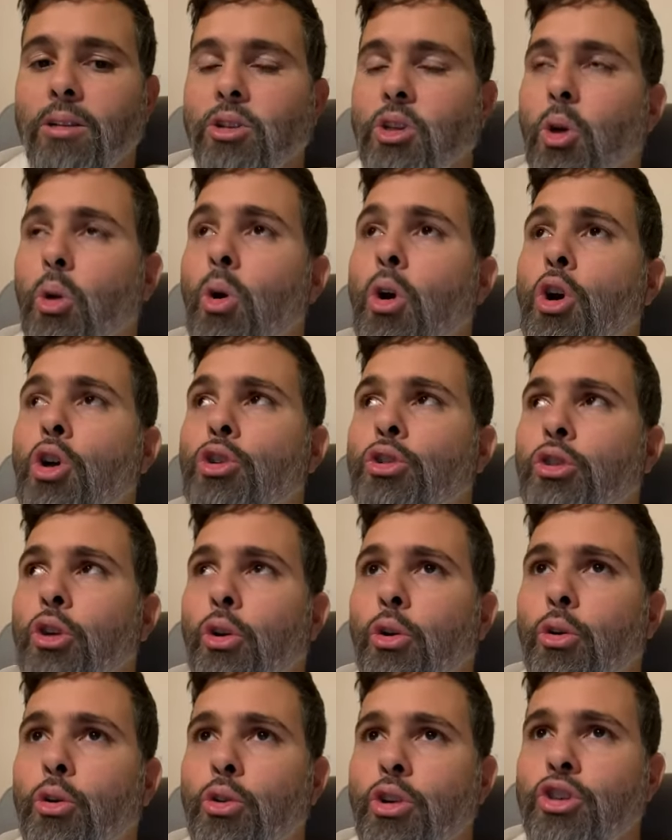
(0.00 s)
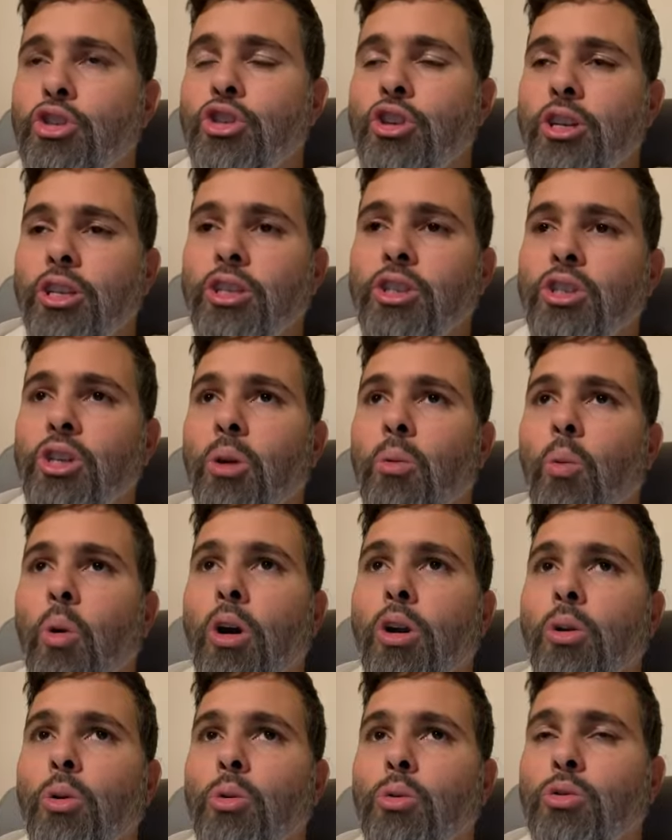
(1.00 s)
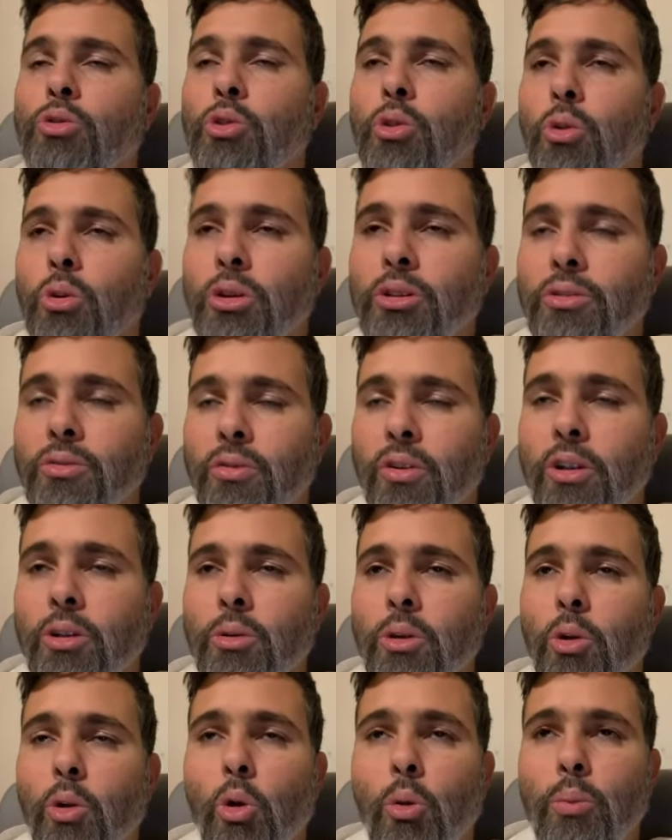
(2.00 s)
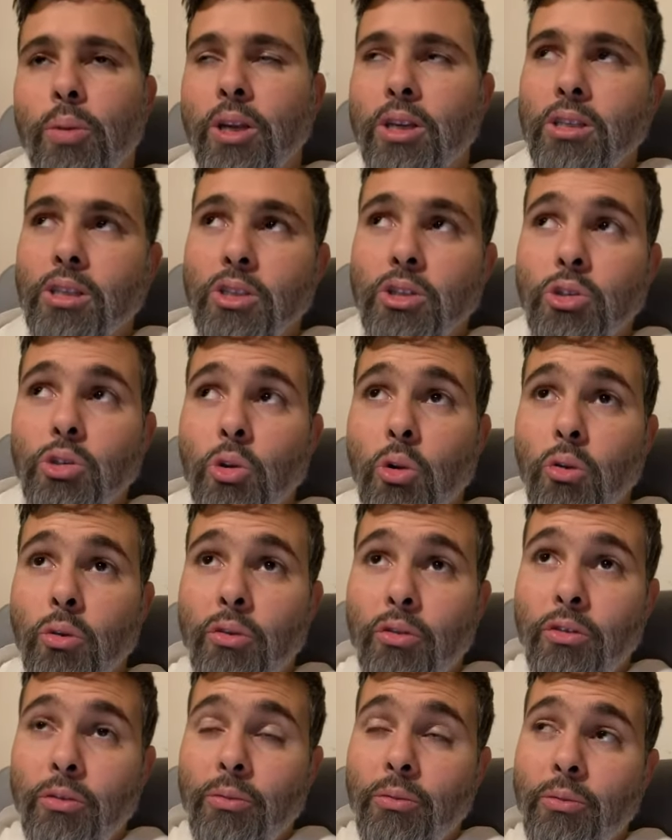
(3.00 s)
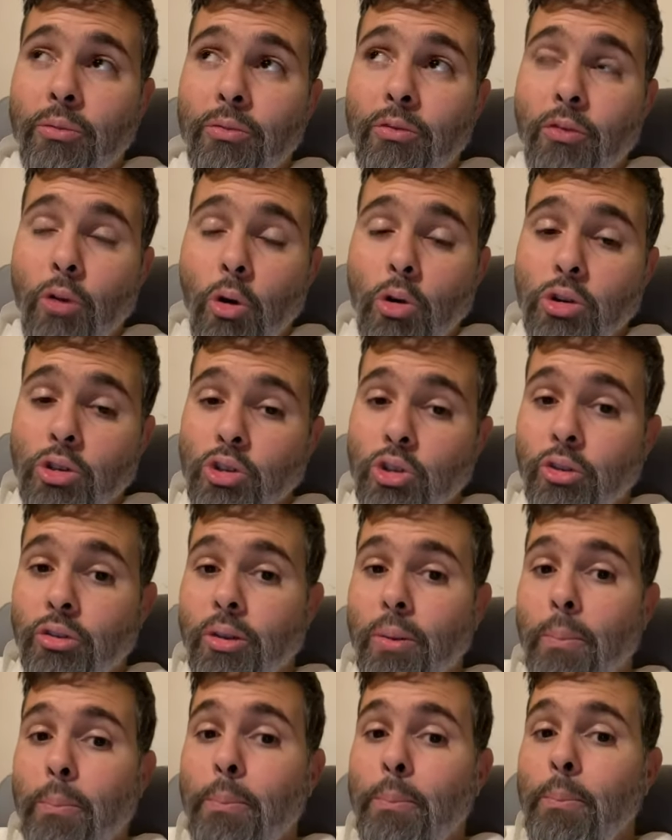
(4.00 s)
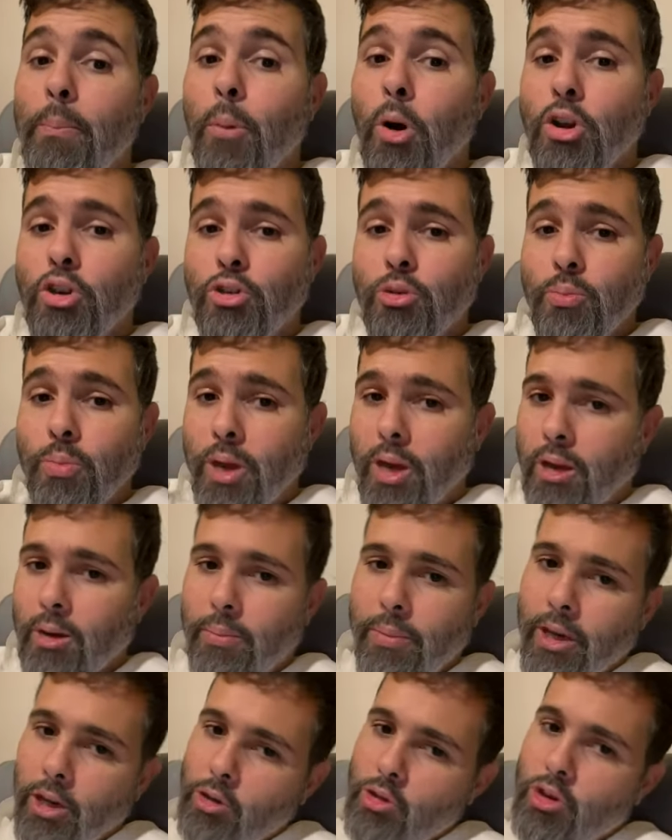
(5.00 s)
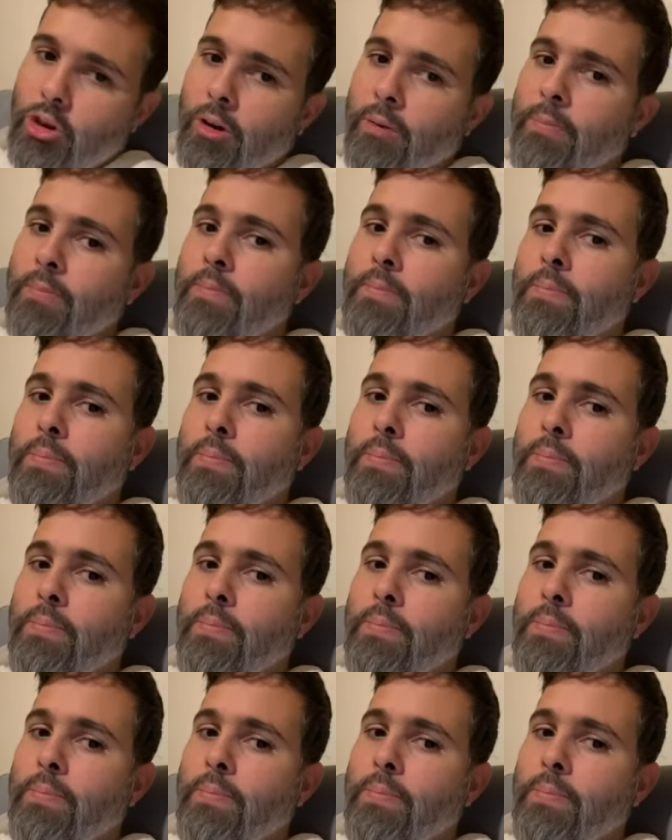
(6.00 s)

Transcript: So Christian is someone who so is filled with hope because they're so focused on the much bigger picture,